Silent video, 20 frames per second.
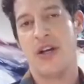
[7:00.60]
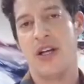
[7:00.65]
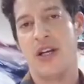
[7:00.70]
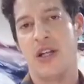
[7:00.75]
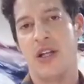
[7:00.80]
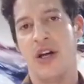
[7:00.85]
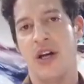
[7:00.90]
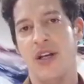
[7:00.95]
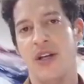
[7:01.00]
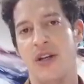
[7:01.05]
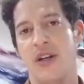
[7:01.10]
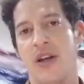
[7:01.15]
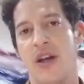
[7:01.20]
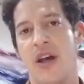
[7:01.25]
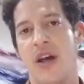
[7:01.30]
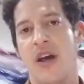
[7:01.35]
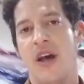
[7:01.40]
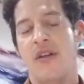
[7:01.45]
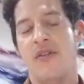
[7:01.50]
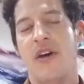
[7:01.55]
light,
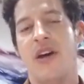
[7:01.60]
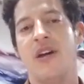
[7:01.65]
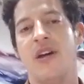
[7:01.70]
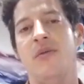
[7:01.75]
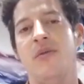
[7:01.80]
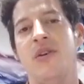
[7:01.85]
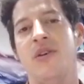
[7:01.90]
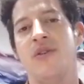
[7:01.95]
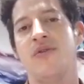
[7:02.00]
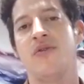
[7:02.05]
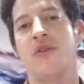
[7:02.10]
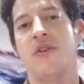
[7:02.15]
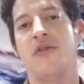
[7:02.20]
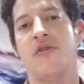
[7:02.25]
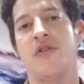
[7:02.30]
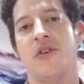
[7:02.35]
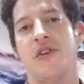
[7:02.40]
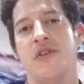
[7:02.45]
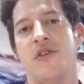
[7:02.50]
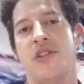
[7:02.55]
that can be useful
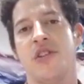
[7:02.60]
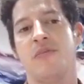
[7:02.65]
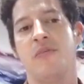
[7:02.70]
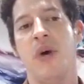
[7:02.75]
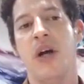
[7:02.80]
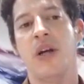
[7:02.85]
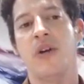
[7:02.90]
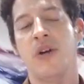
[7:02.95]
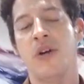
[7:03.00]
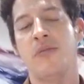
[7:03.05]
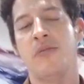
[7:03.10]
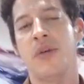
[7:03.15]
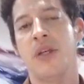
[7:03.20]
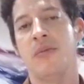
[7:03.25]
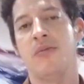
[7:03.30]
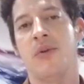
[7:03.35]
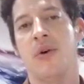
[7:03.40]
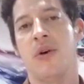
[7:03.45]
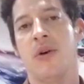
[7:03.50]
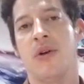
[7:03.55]
for inspiring
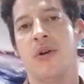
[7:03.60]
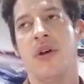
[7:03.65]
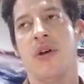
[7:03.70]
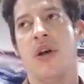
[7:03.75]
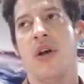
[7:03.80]
people